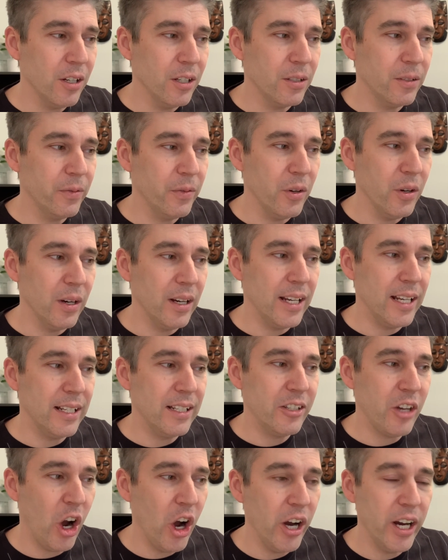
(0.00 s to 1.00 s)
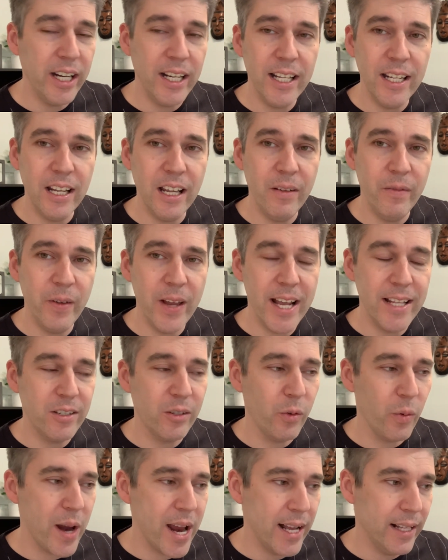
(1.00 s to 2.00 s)
for targeted
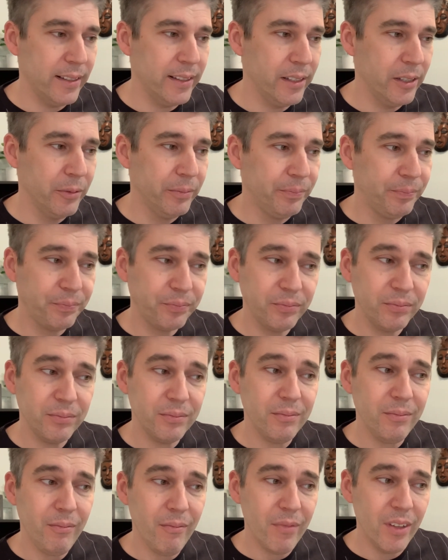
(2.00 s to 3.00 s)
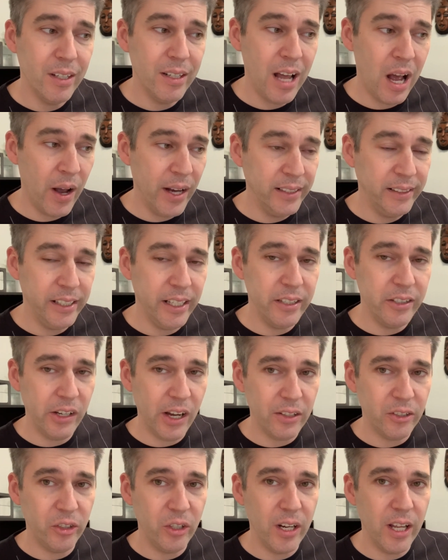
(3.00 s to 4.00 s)
advanced grants. Now, I said
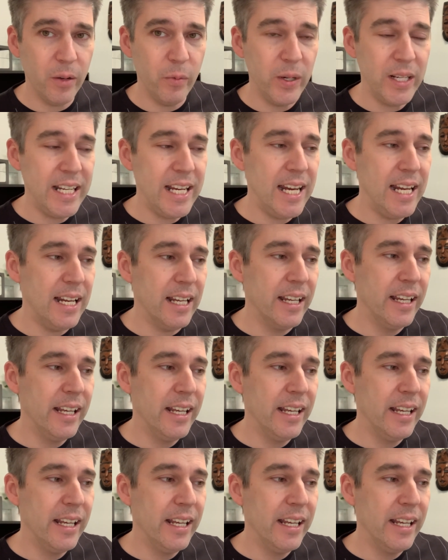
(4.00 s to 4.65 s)
yesterday we need